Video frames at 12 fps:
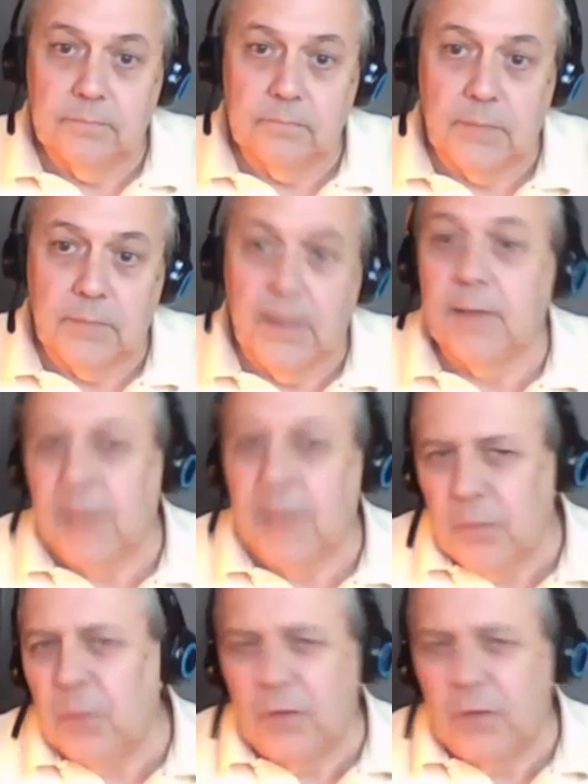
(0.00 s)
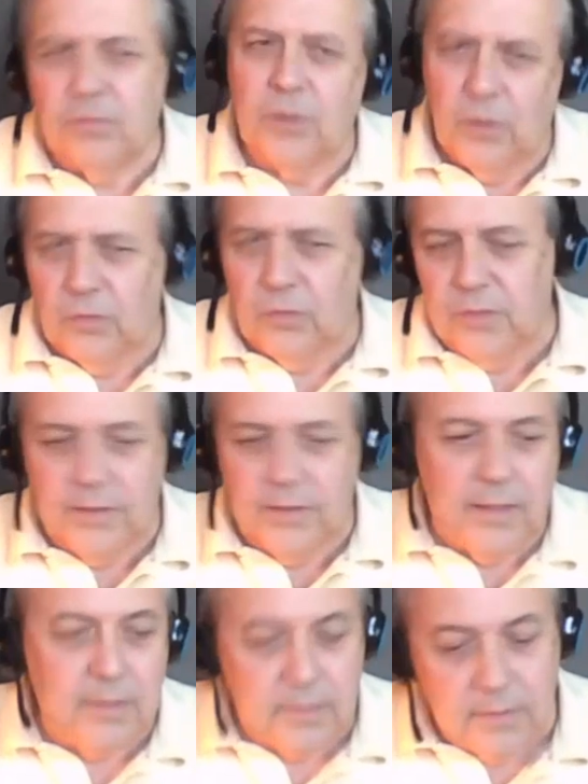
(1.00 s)
And then we went through the whole thing,
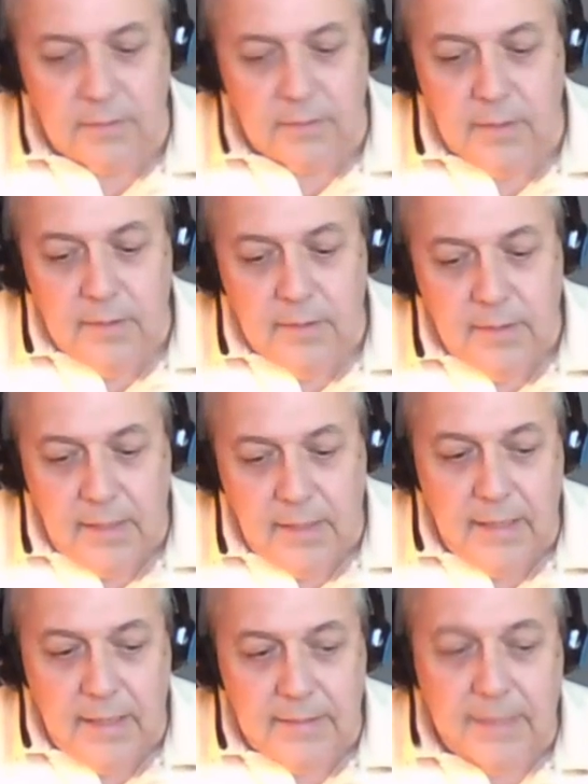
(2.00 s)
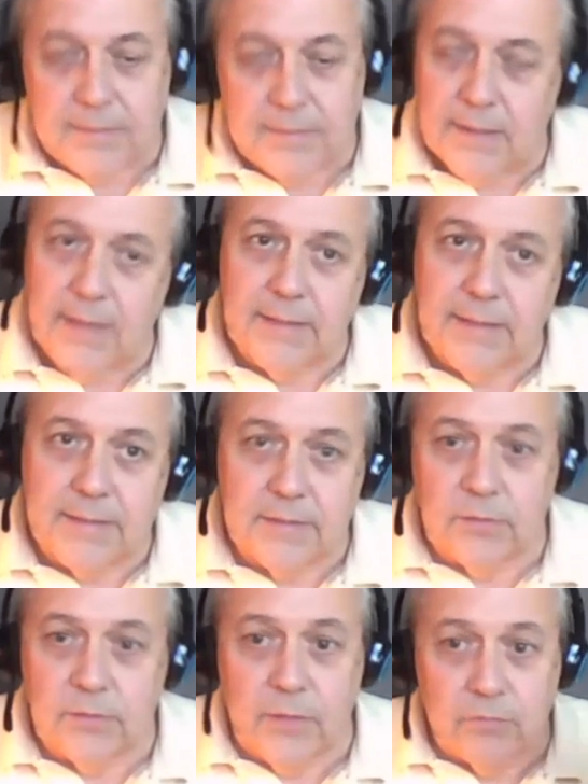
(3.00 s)
that kind of thing. And at the end, I said,
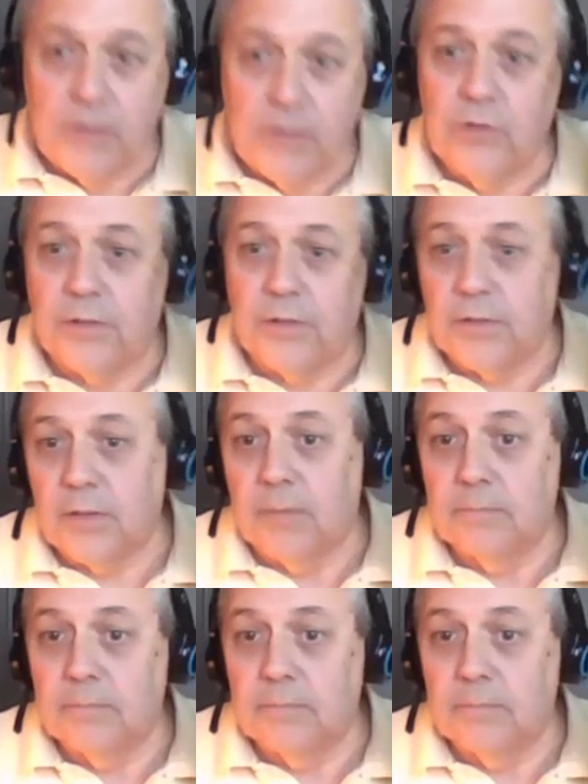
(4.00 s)
you have 3 choices now.